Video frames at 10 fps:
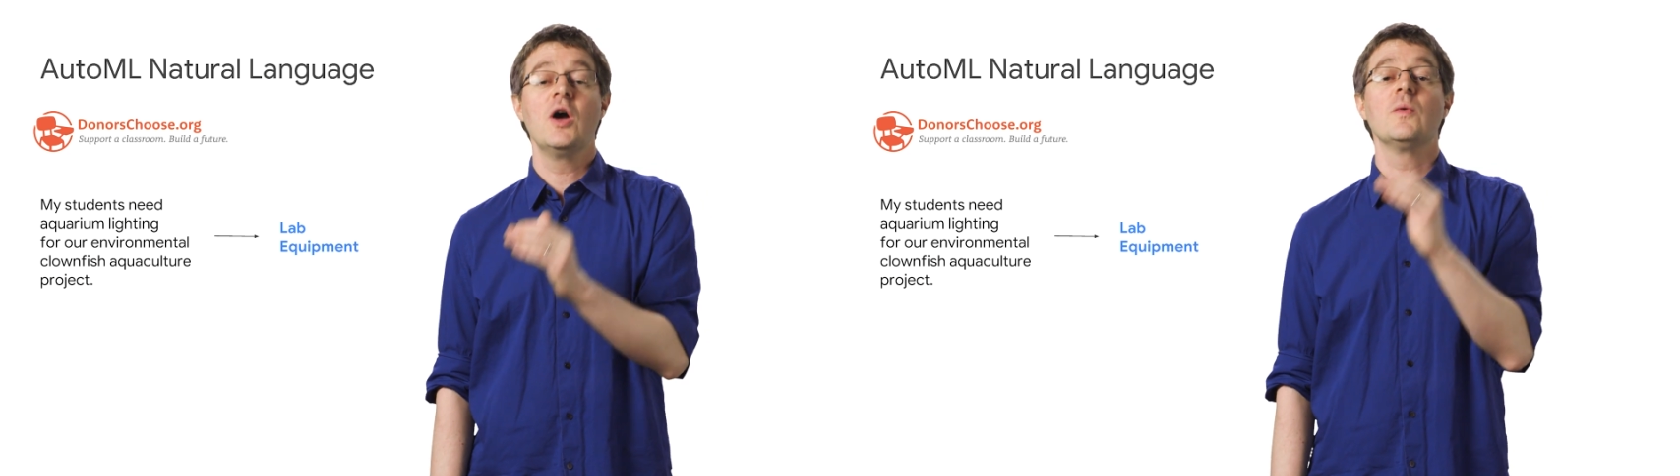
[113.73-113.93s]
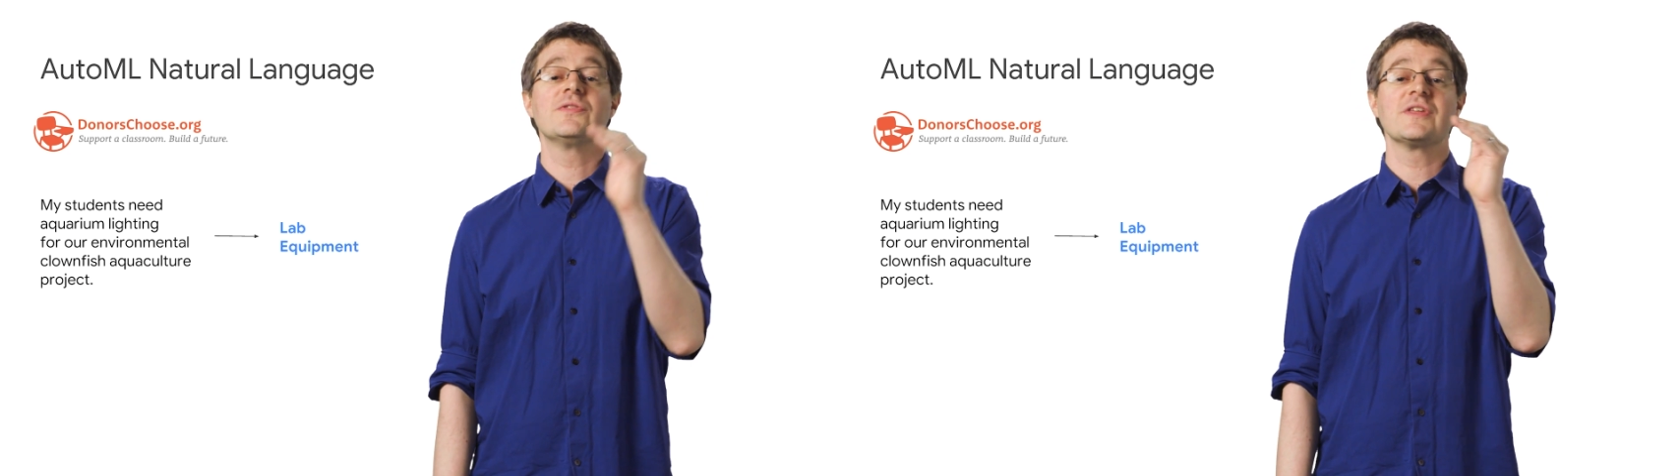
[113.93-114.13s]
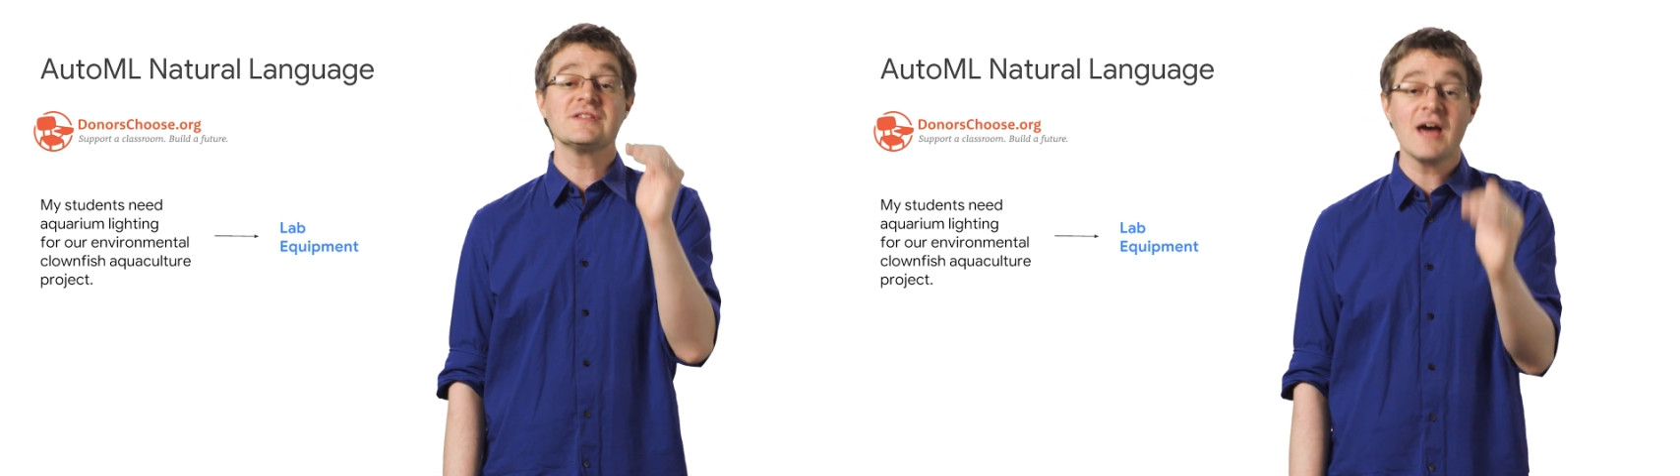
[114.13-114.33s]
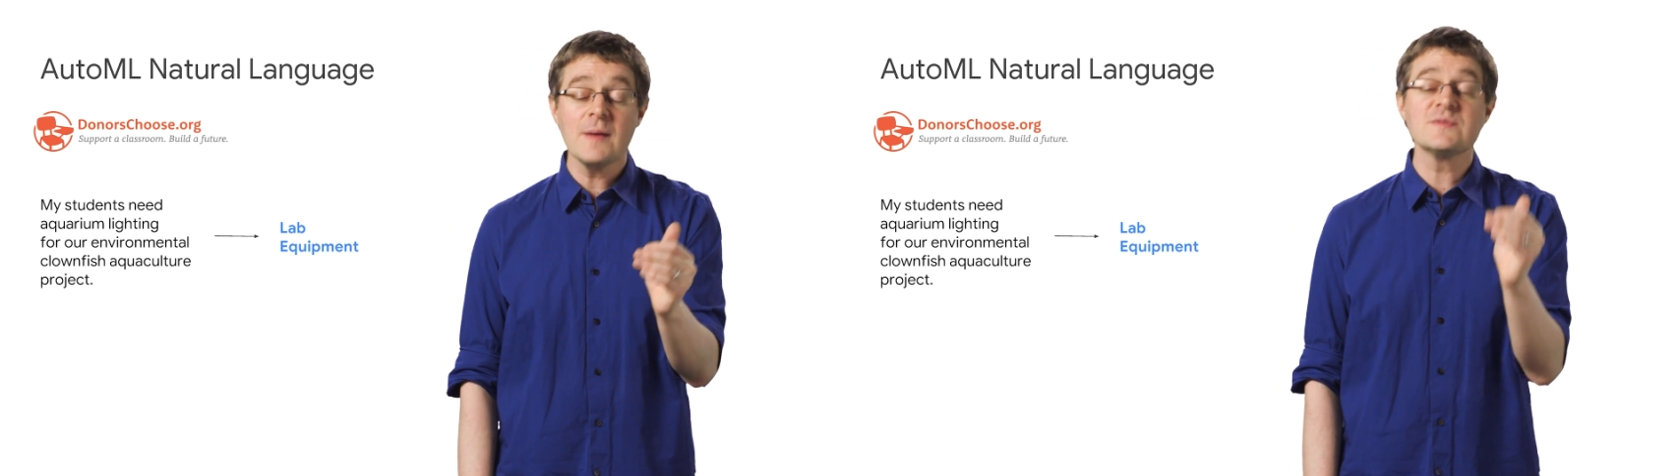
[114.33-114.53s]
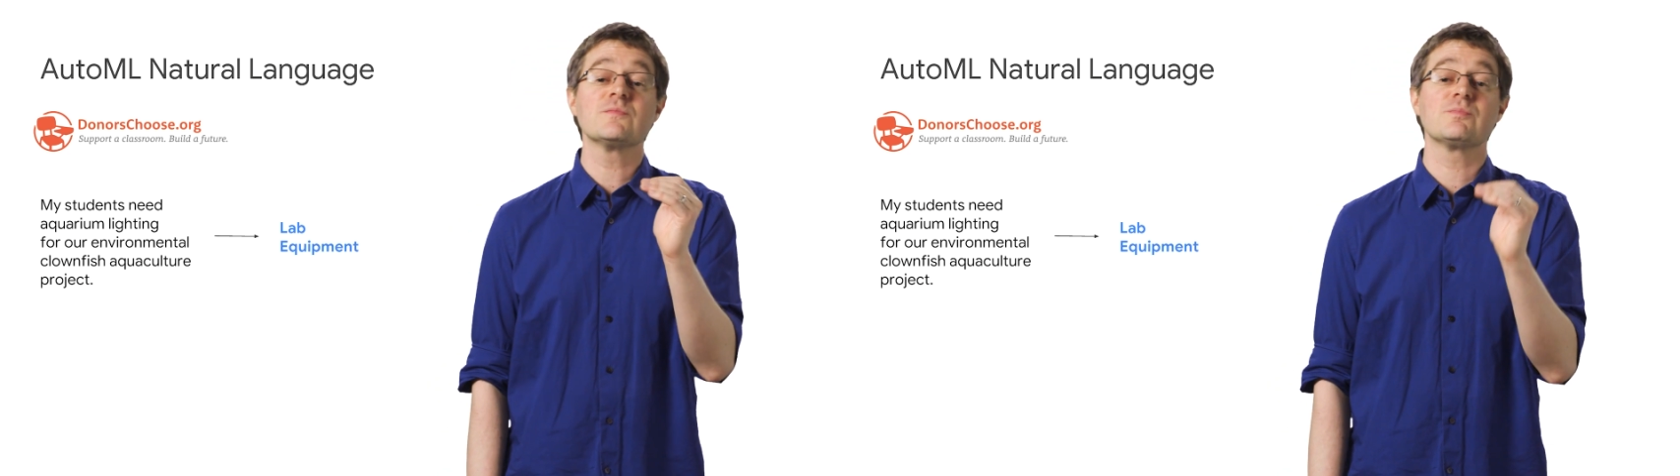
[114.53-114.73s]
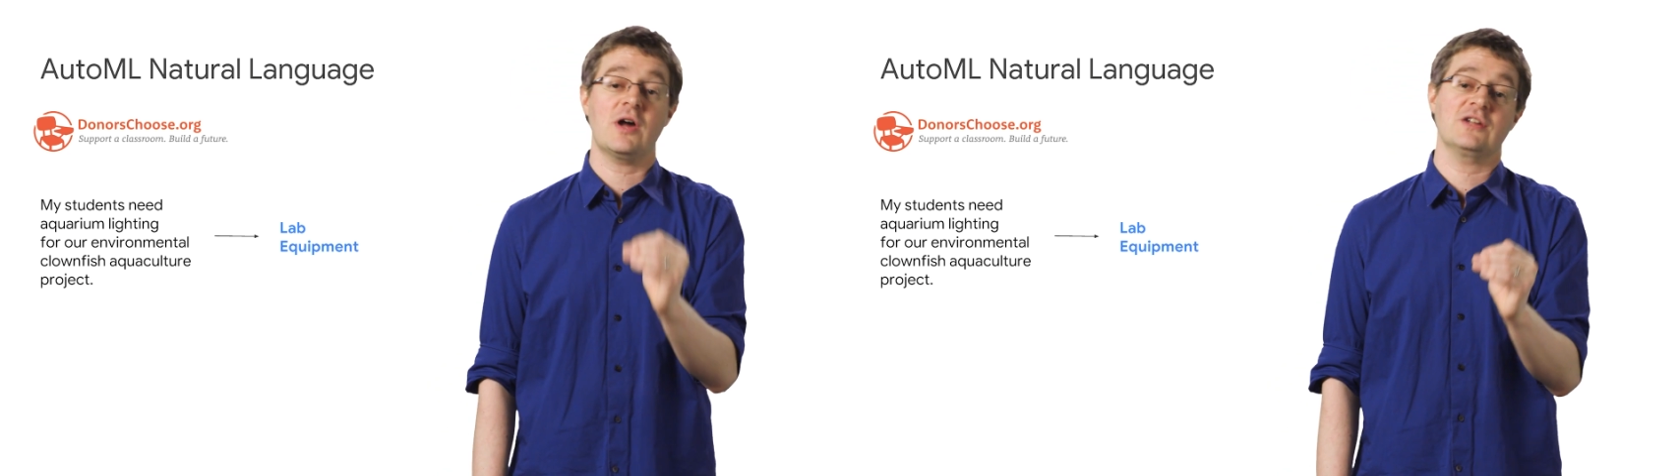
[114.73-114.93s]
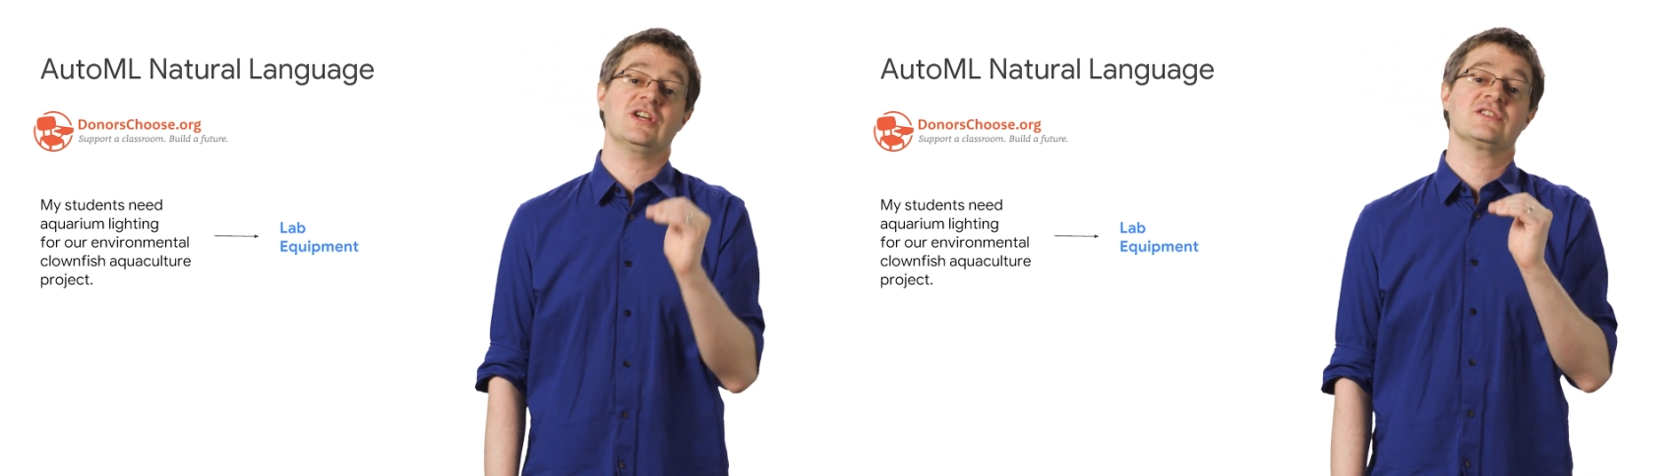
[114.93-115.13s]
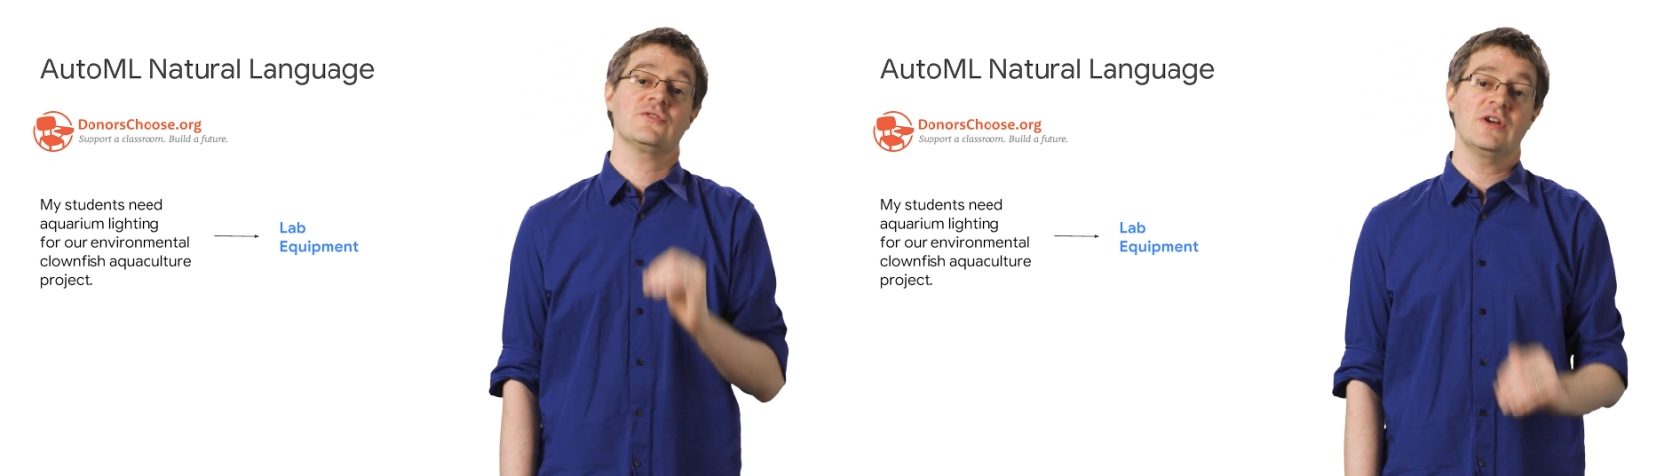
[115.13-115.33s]
with the types of
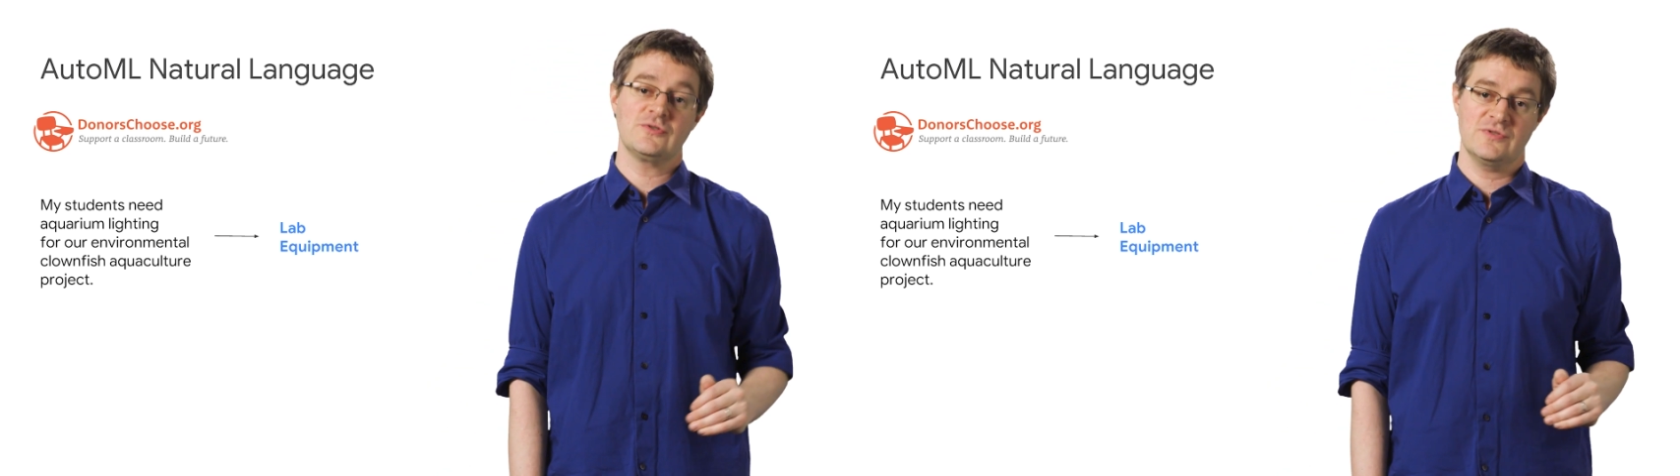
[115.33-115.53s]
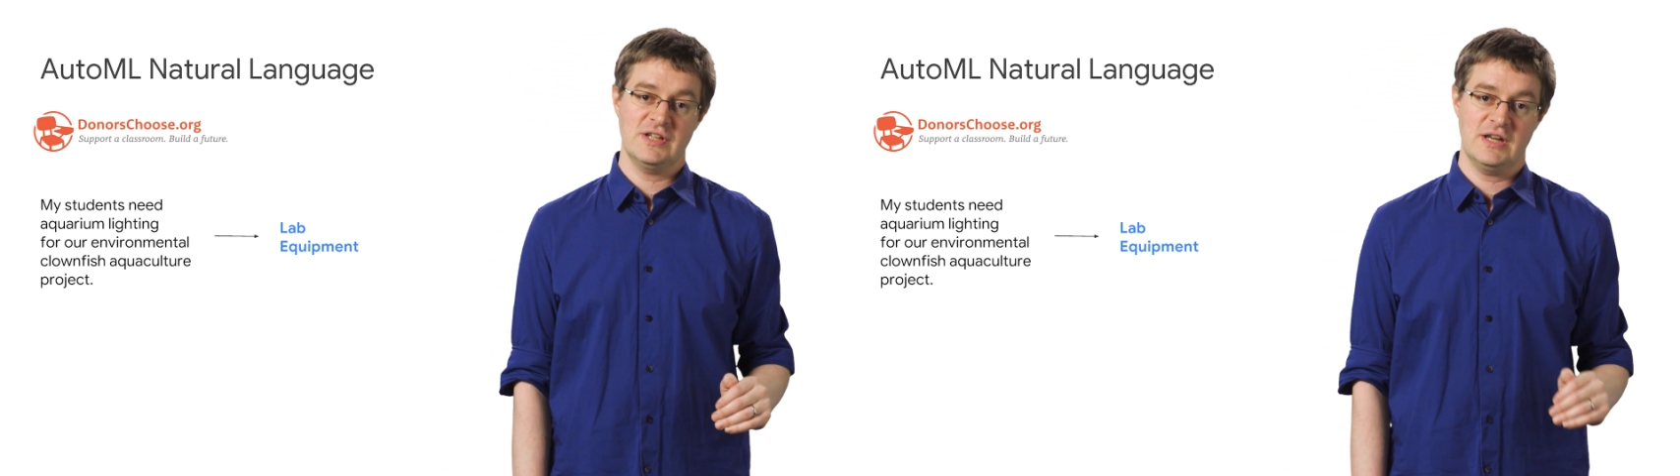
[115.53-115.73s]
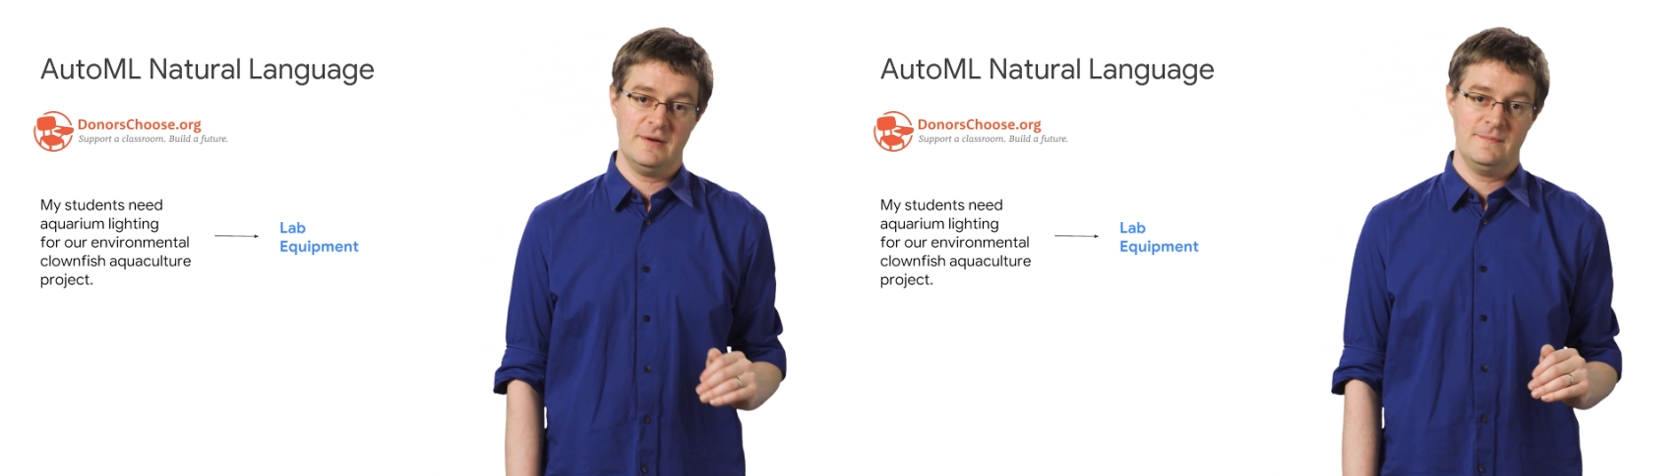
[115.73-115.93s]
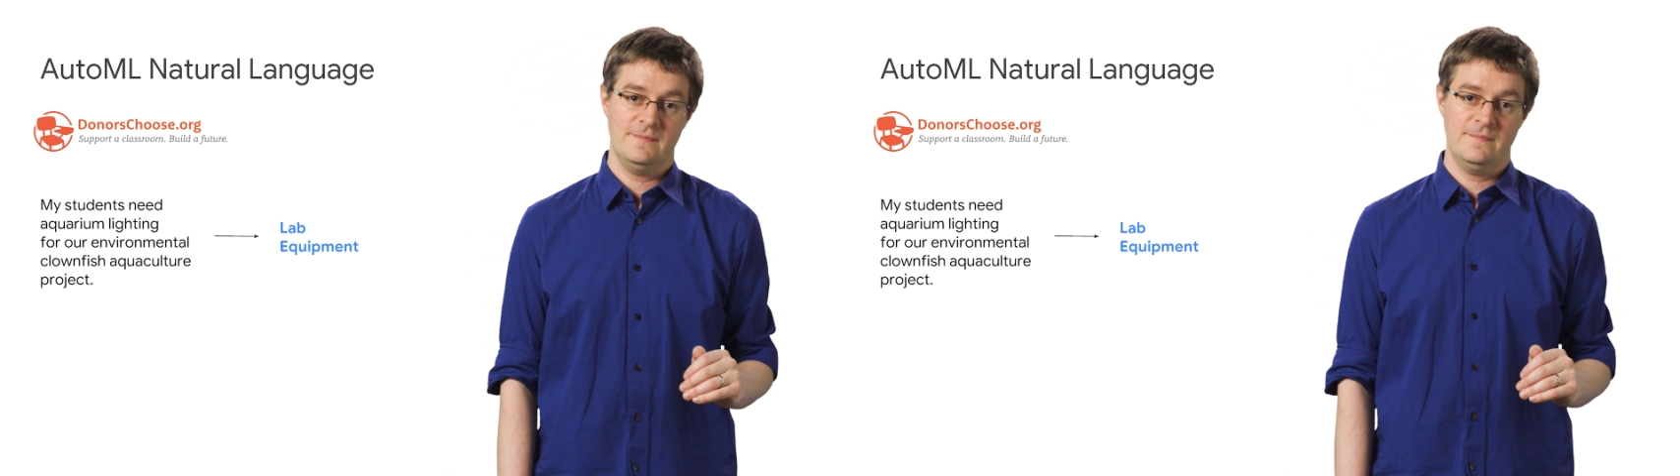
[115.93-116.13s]
projects they're interested in.